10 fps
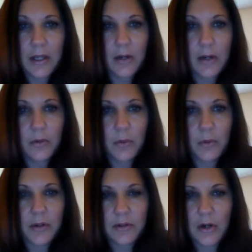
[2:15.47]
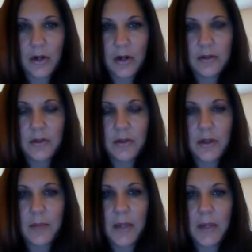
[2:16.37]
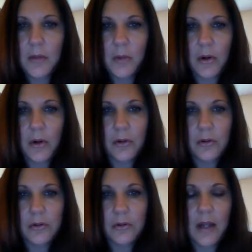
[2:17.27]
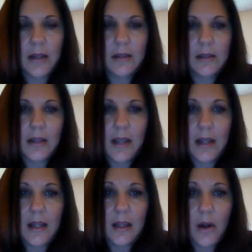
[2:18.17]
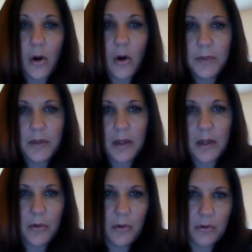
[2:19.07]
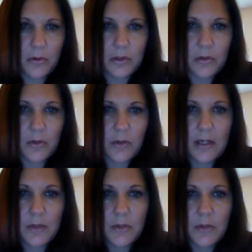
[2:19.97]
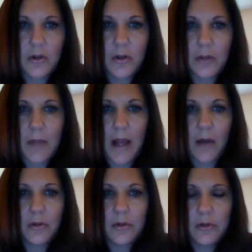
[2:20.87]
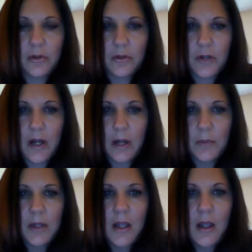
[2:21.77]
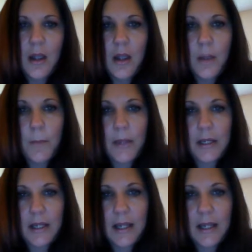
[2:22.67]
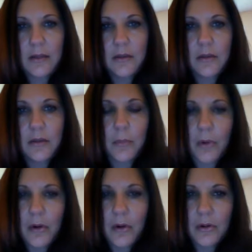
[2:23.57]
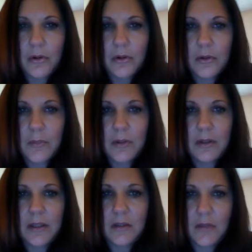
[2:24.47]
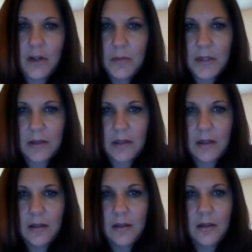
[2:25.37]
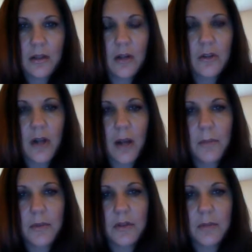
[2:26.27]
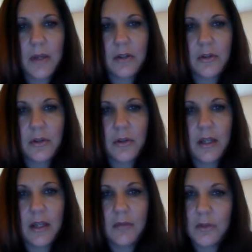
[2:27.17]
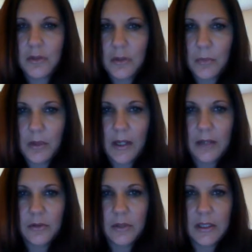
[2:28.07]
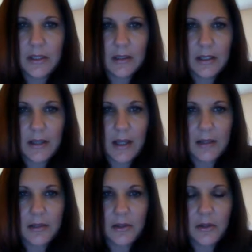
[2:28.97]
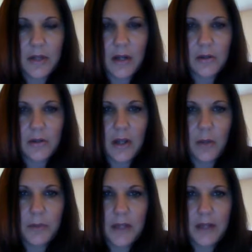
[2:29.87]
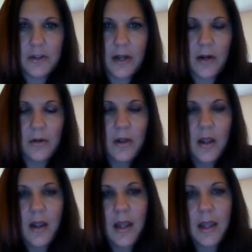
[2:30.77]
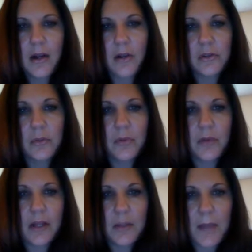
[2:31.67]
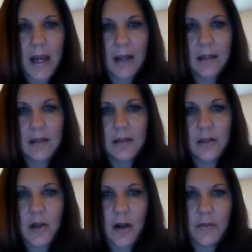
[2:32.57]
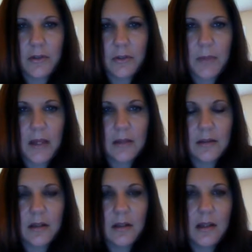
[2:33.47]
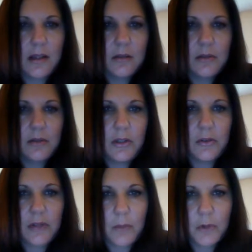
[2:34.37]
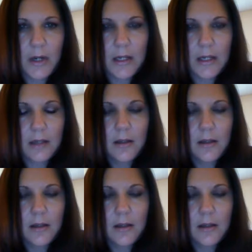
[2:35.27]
They don't know where to start. So they pick a broker, and they hope that that broker is going to train them and show them how to do their job. But again, the broker typically is very busy. Their job is to make sure that if there's complaints or anything like that, that they're there to help the agent out and also provide the packets and an office space and some training.